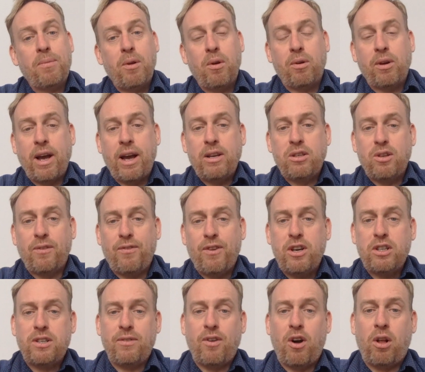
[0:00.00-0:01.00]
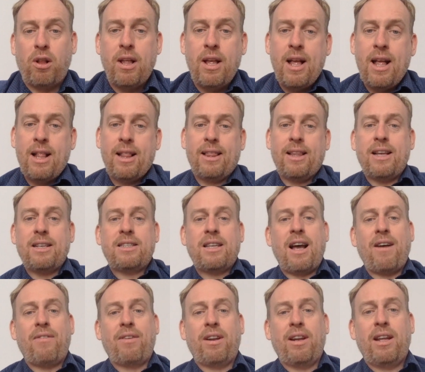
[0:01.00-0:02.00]
Okay, so first of all, let's
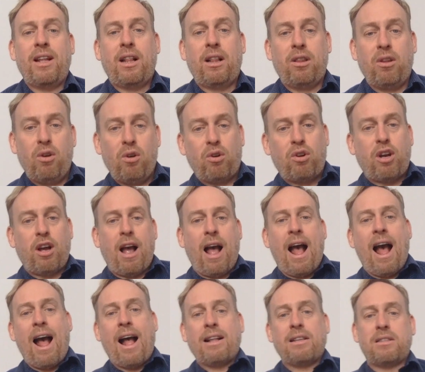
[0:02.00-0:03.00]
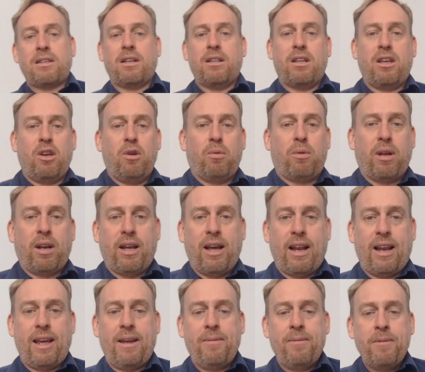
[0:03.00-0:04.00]
have a little look at the
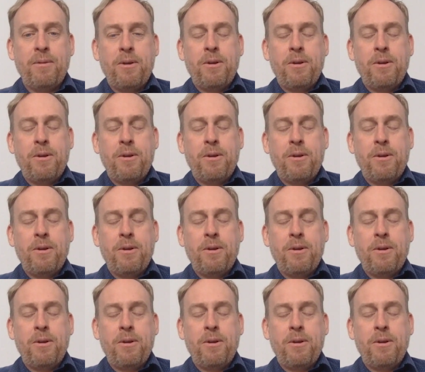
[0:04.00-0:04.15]
ukulele.